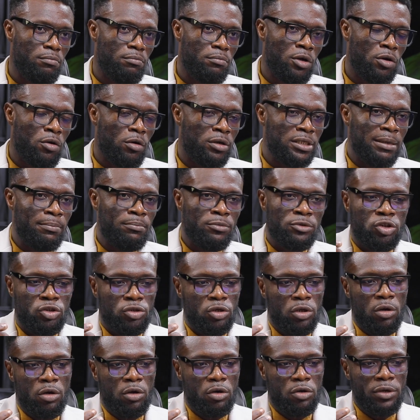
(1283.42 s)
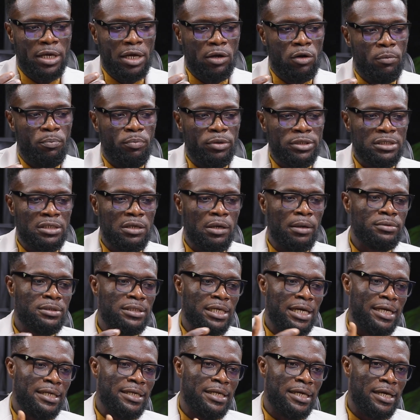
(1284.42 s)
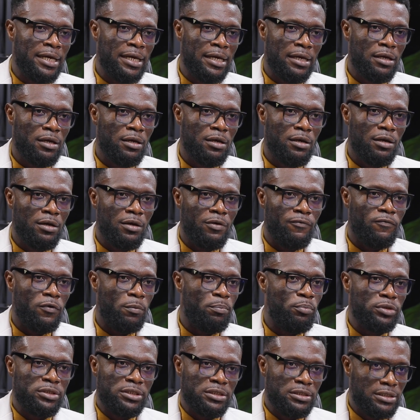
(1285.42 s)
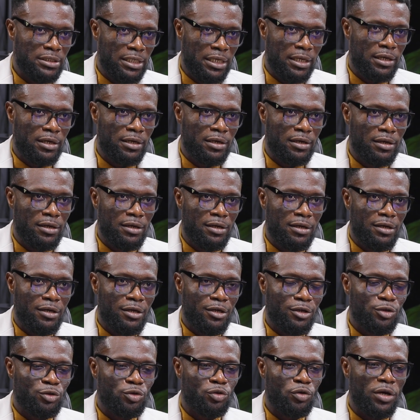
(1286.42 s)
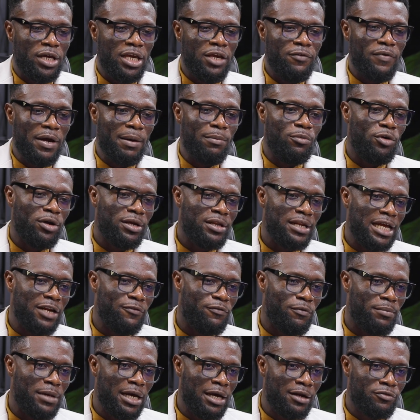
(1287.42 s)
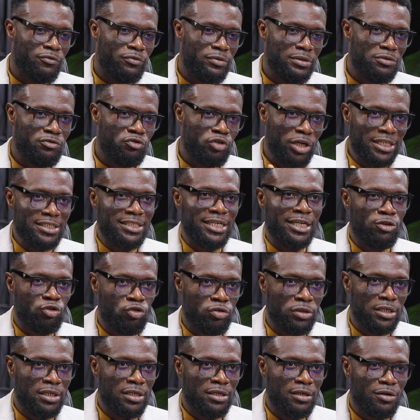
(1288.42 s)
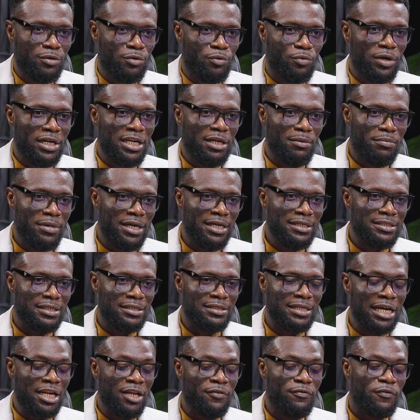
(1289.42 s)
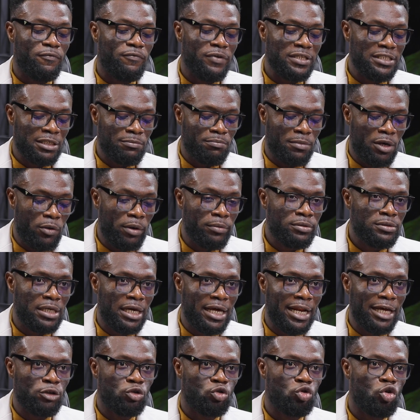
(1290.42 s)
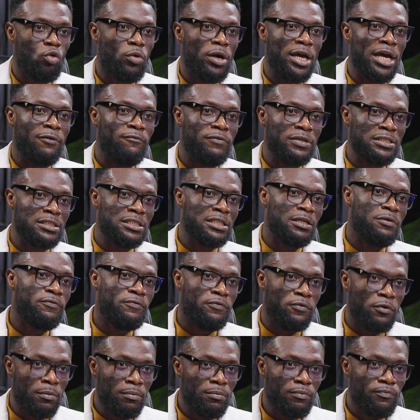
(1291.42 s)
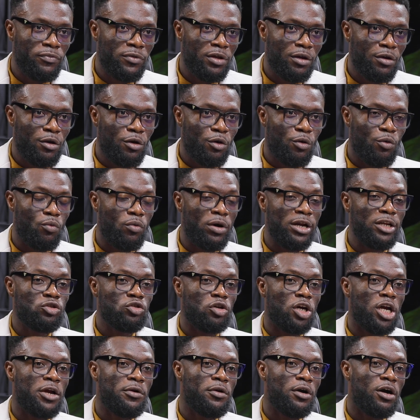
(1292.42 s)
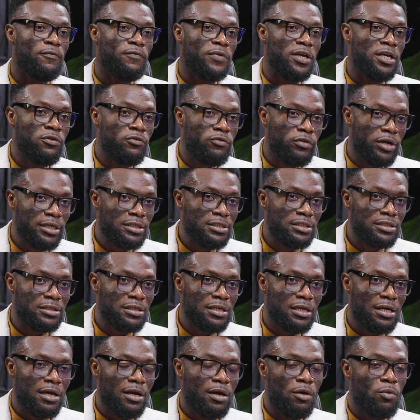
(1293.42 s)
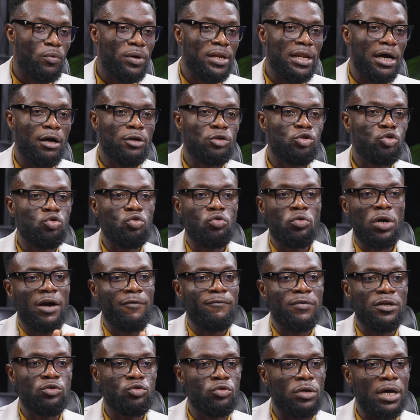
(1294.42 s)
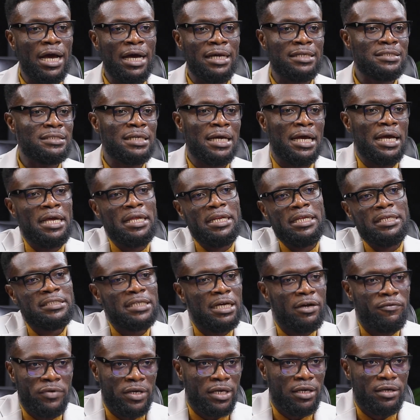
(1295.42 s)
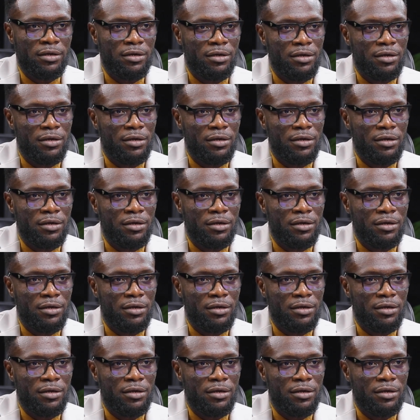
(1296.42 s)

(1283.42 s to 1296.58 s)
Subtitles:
Because I'm sure you're not putting the website there for putting sake. So if I'm looking at it from that trajectory, what it means is that if you visit my website, I should know where you're visiting from, what is your area of interest, without you having to answer any survey.